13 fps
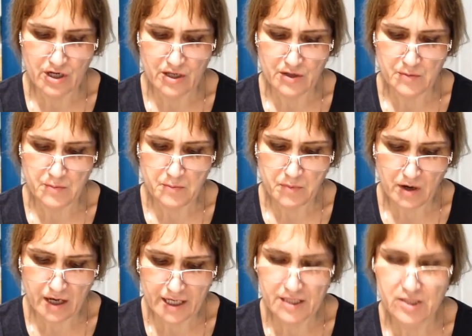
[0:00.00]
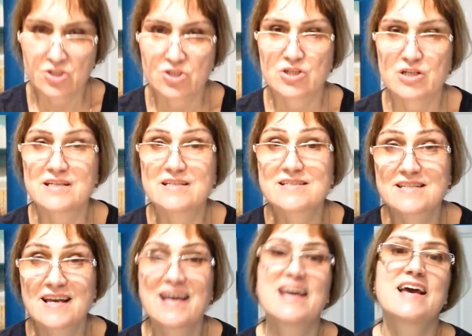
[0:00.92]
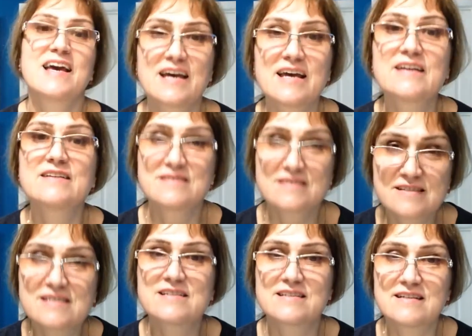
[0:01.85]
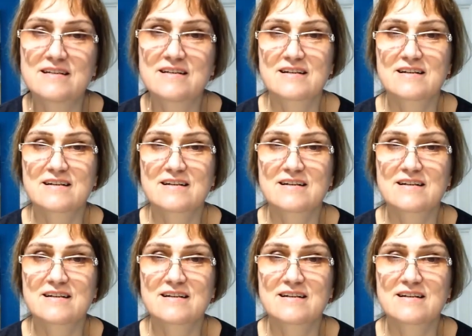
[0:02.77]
and pine trees, and cedar.